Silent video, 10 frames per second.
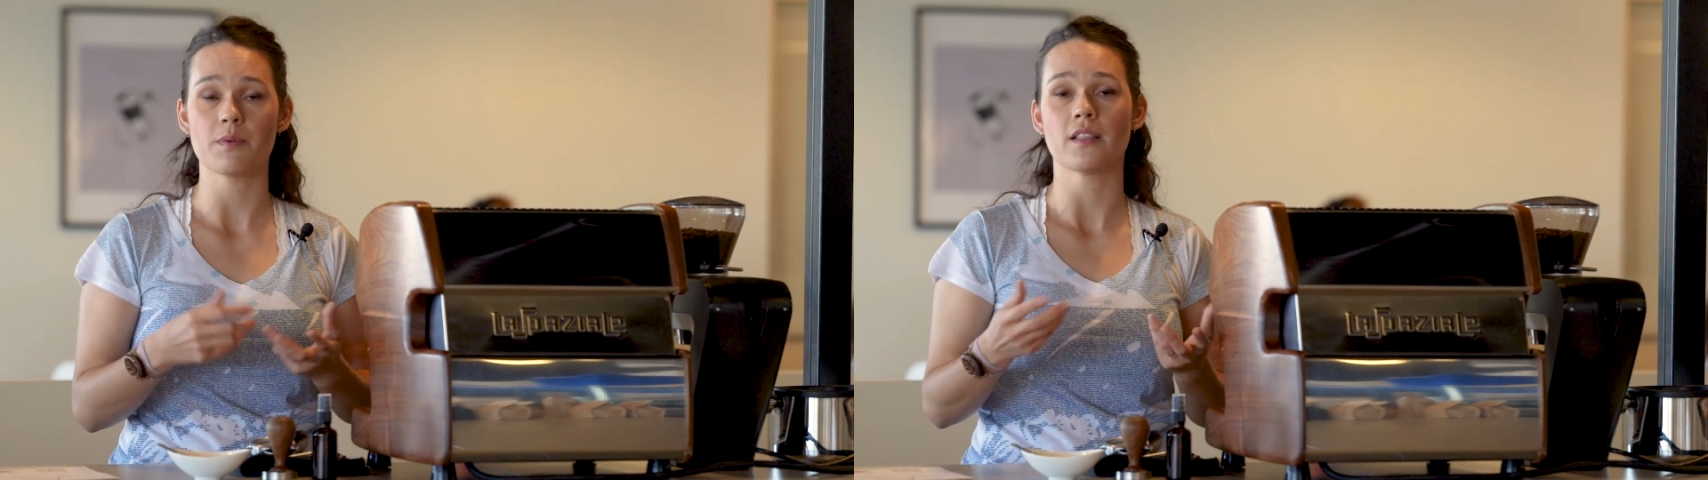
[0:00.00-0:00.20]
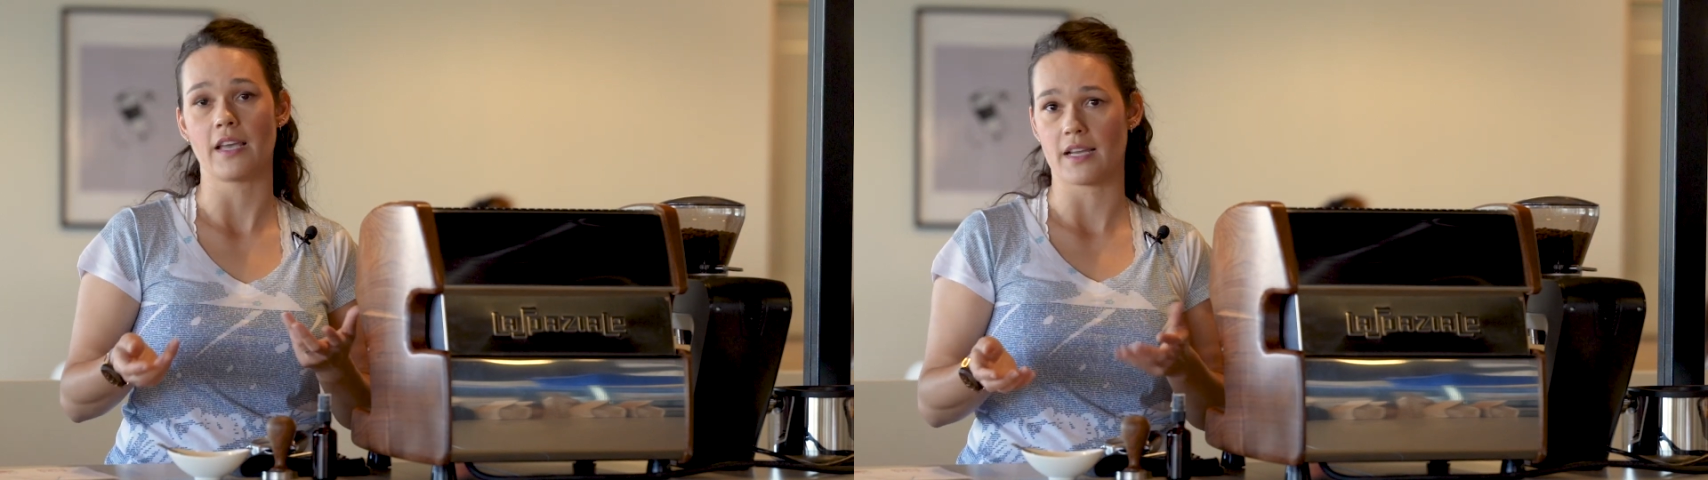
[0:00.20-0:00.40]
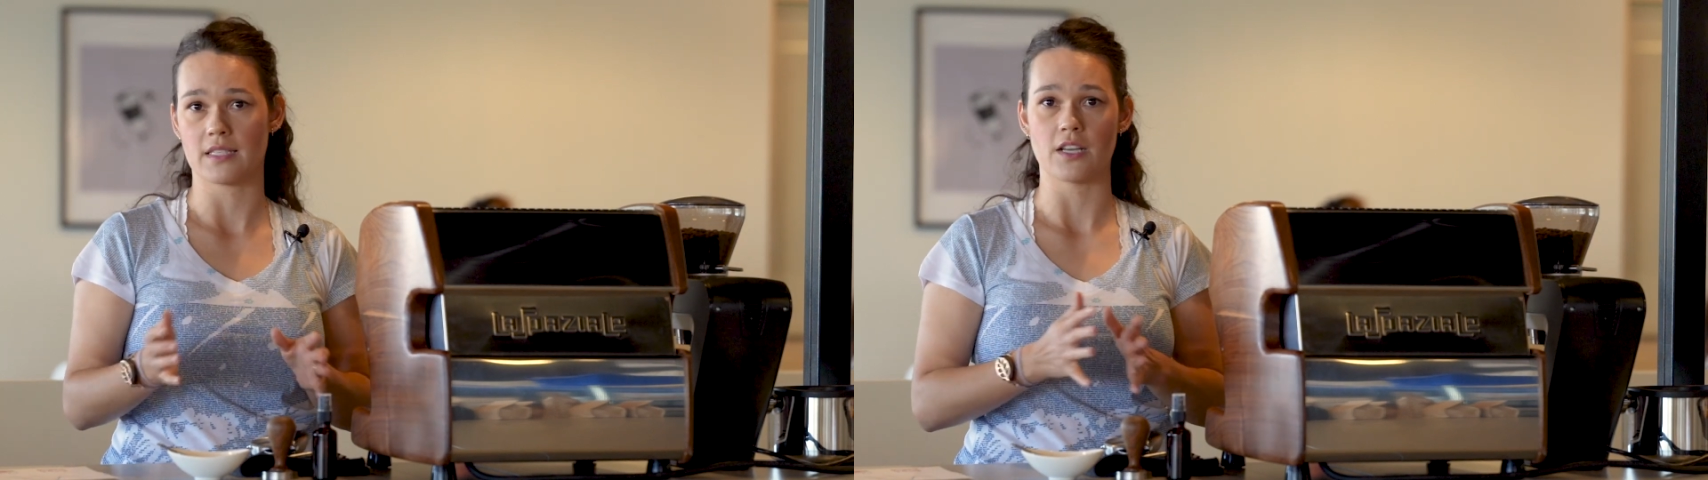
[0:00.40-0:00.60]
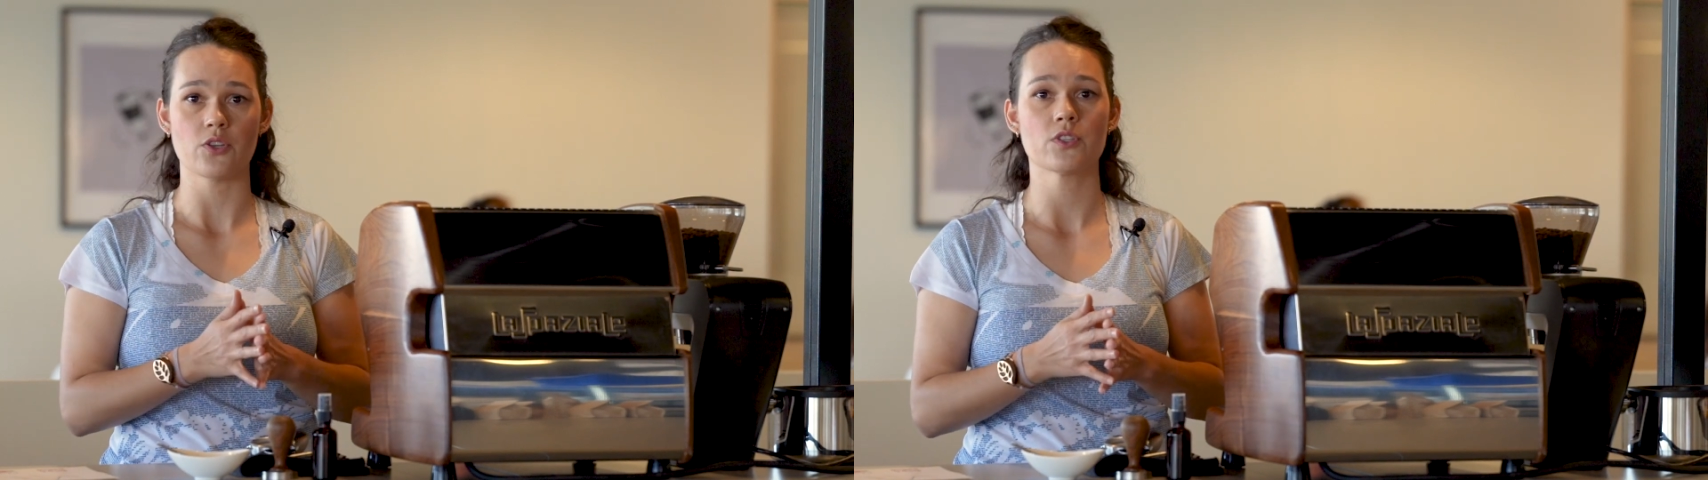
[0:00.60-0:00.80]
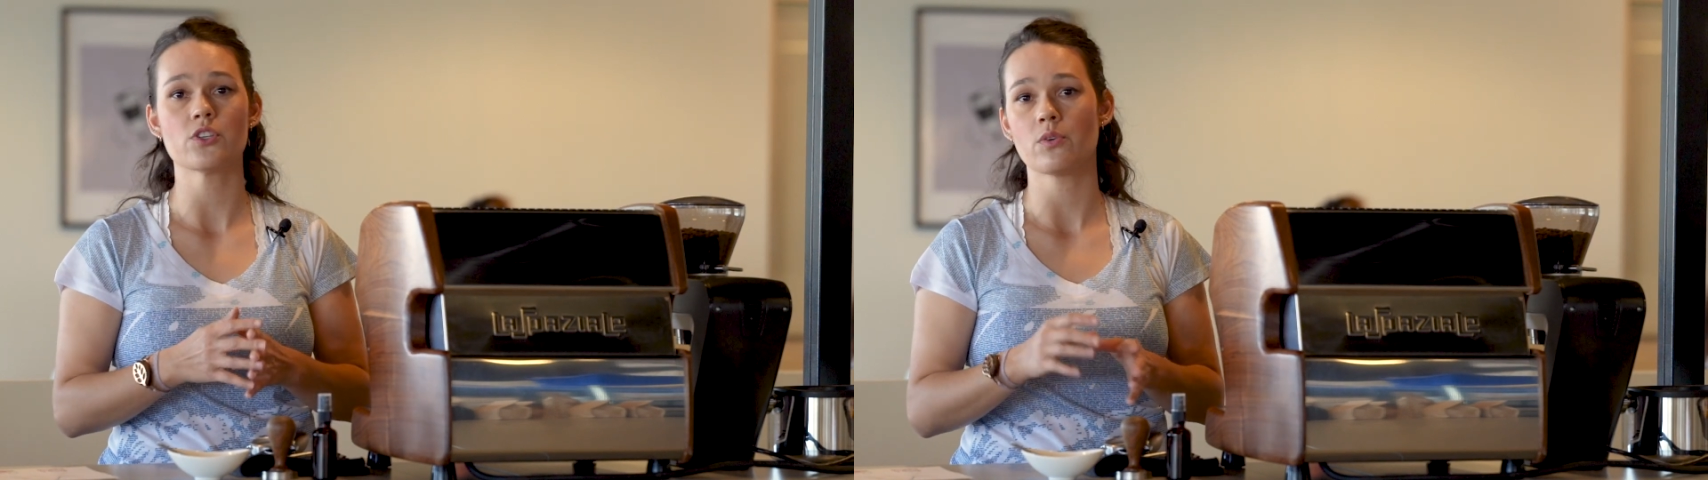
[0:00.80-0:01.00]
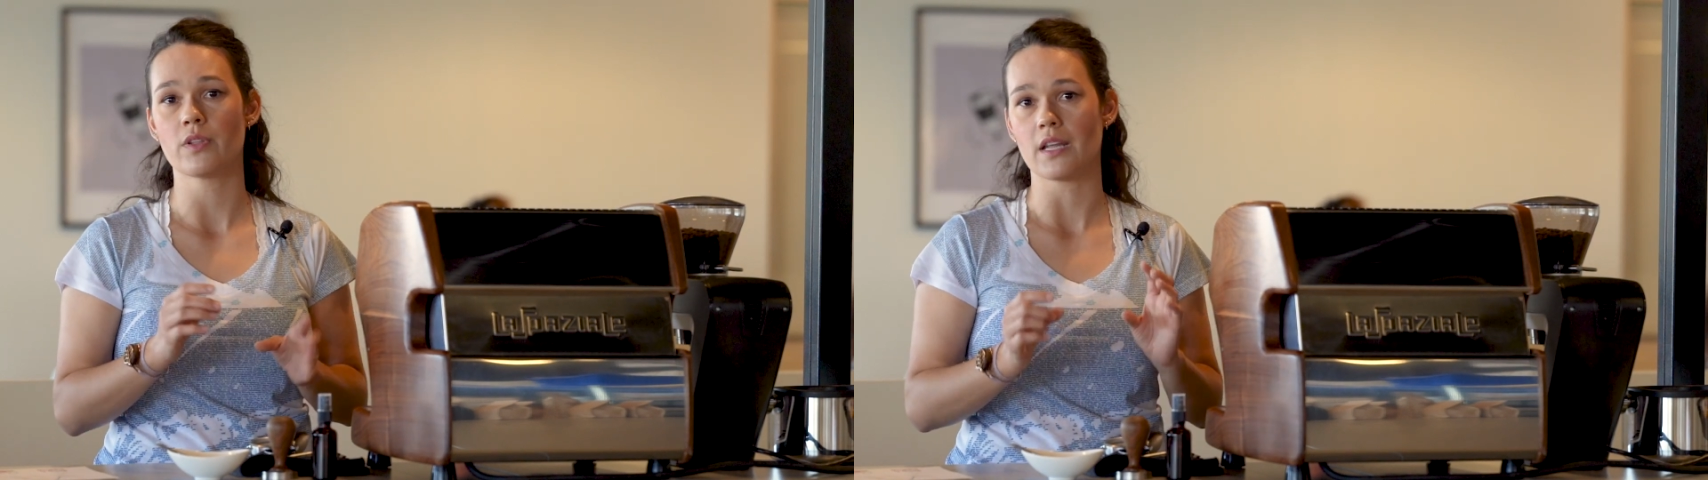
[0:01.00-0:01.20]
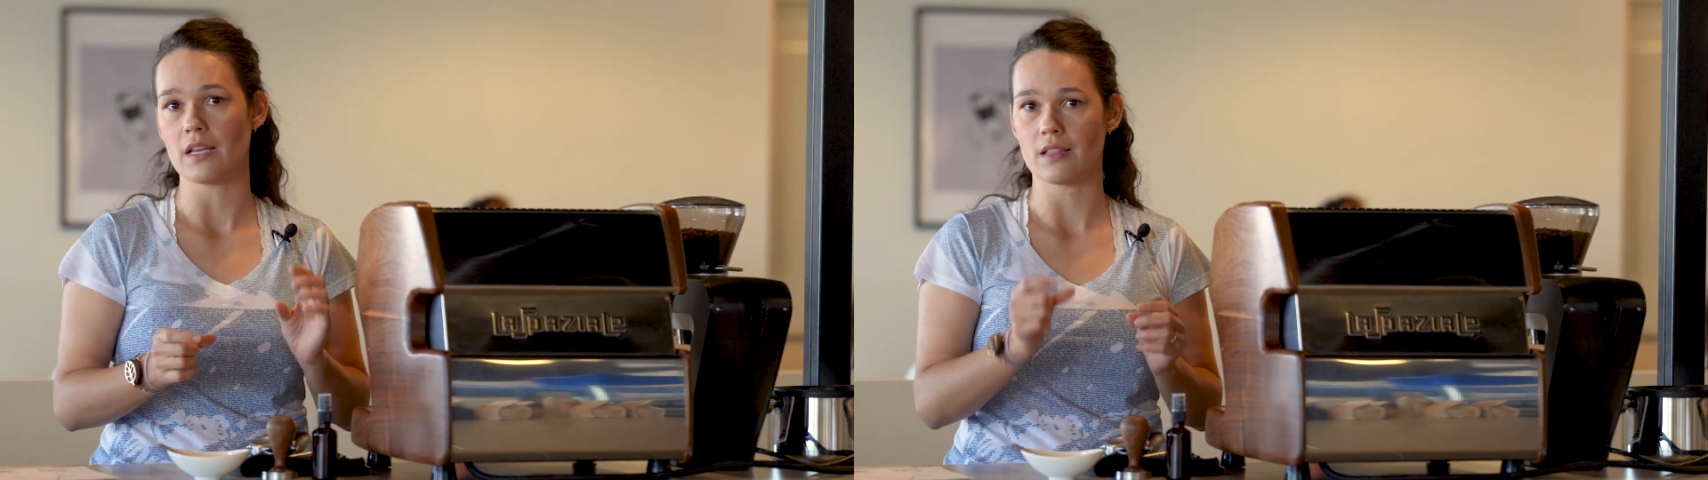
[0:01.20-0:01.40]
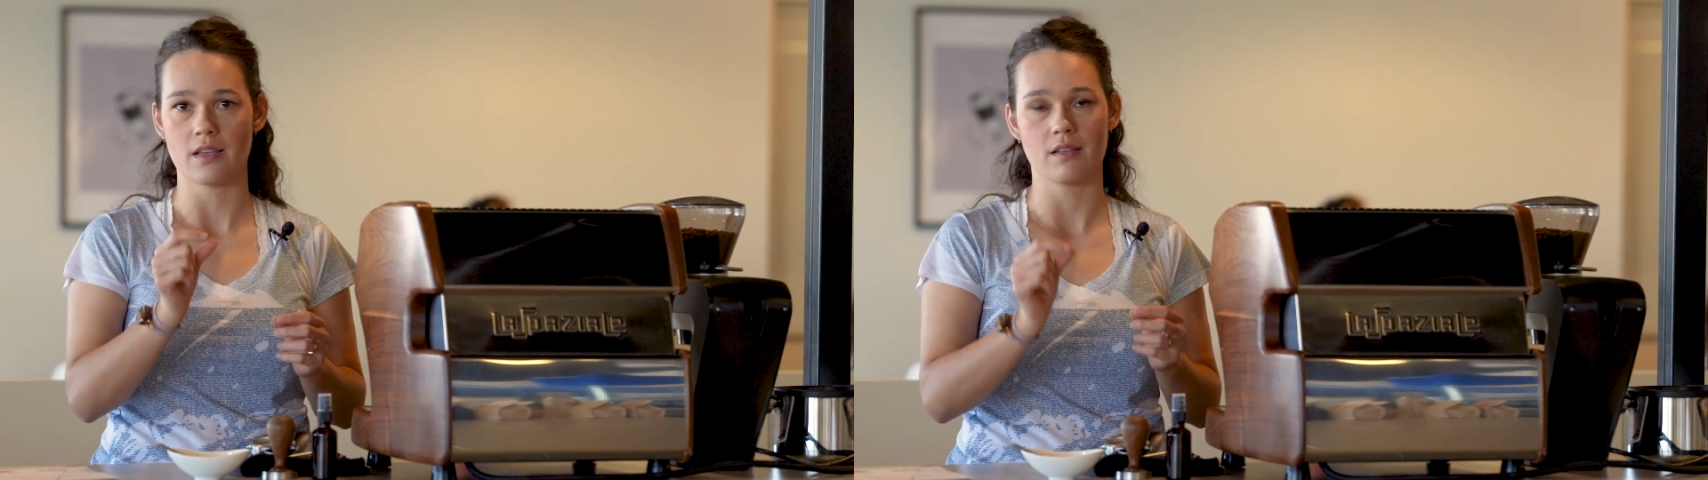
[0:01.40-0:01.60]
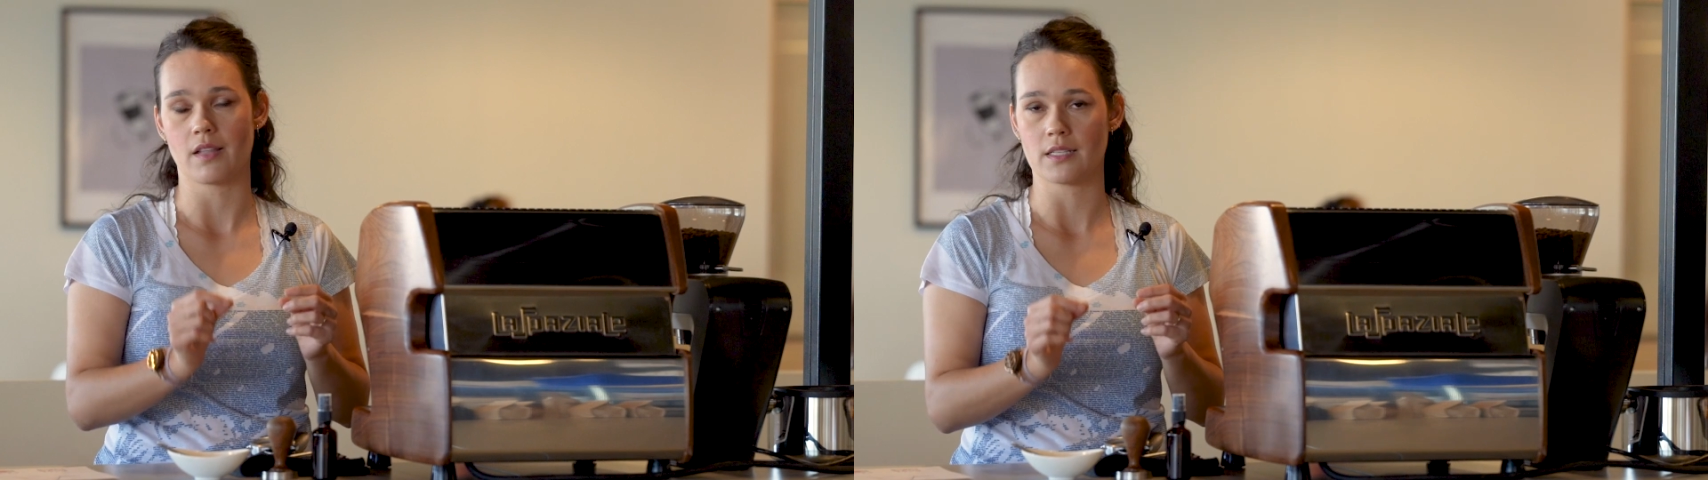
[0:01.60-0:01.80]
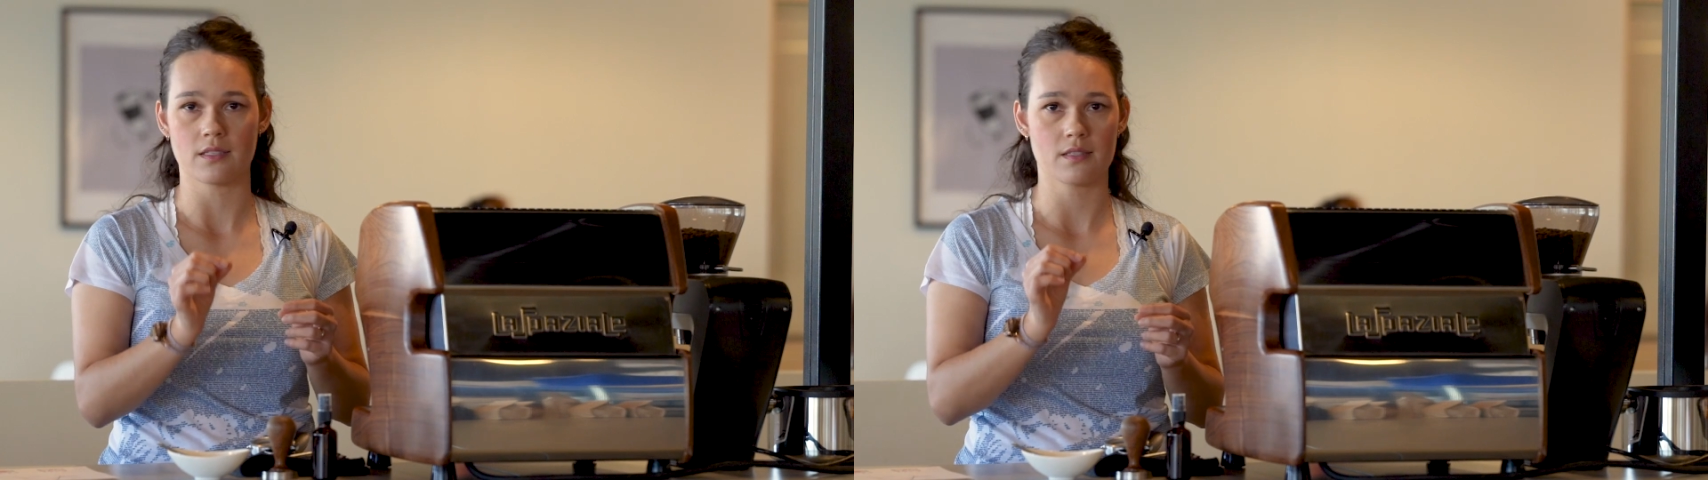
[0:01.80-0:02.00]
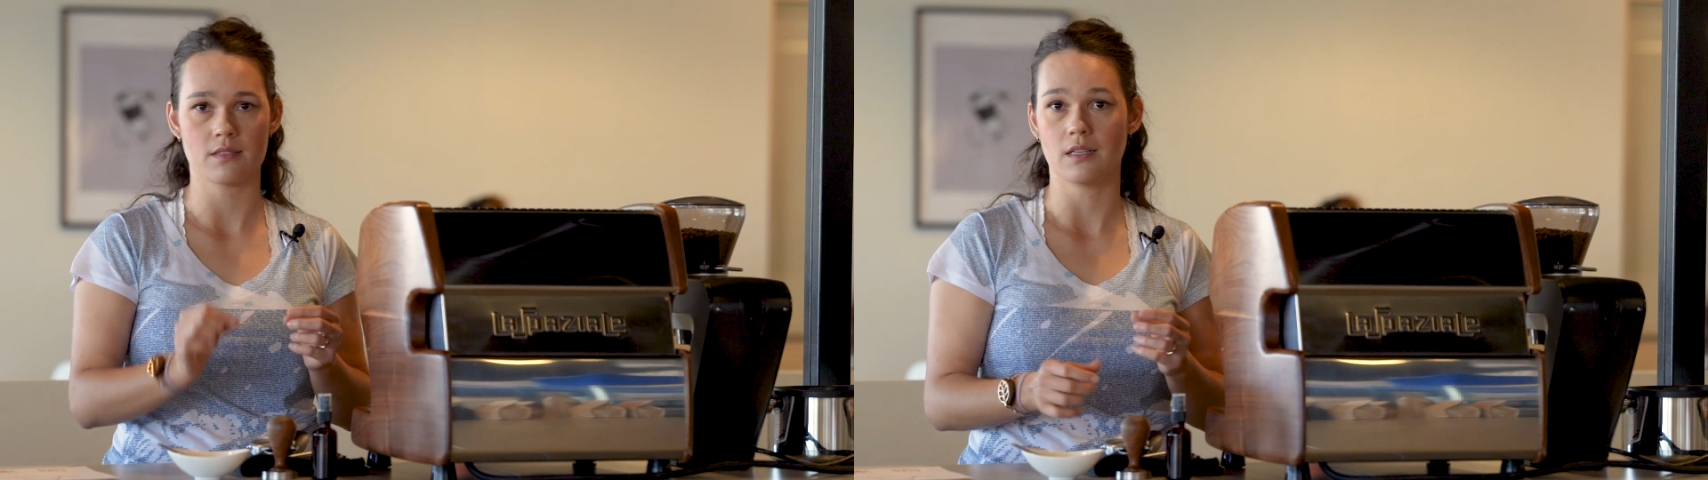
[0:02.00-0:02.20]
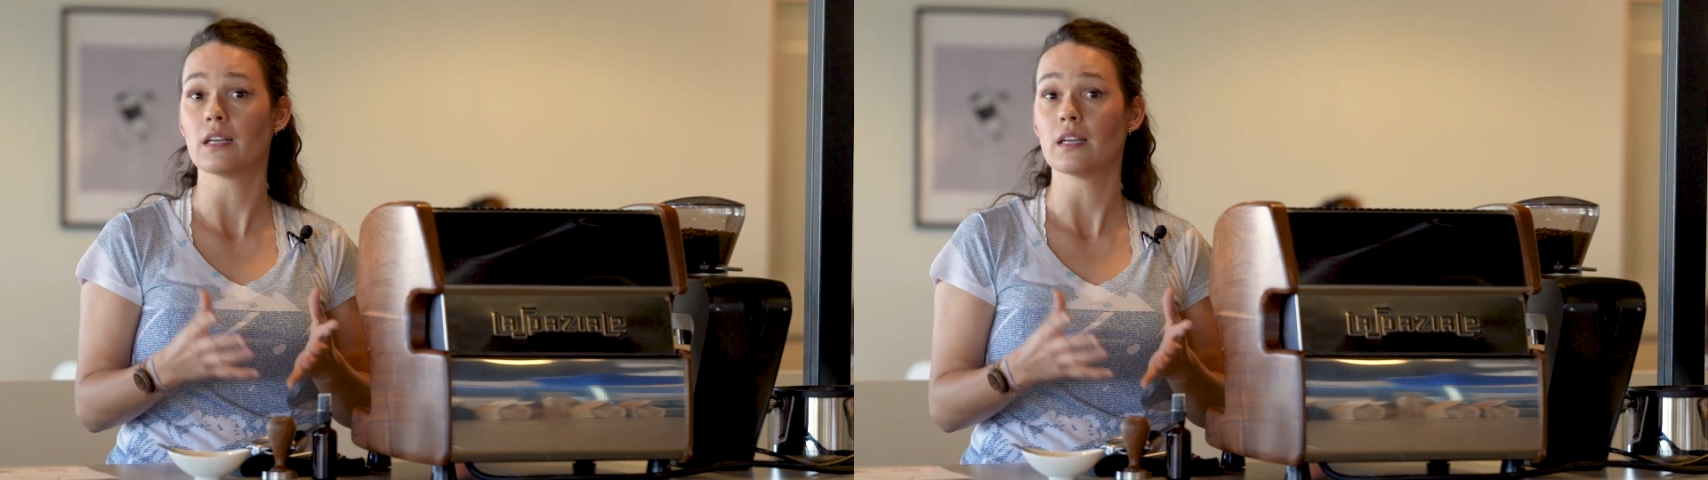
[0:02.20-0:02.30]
But like I said, you can do it with anything that's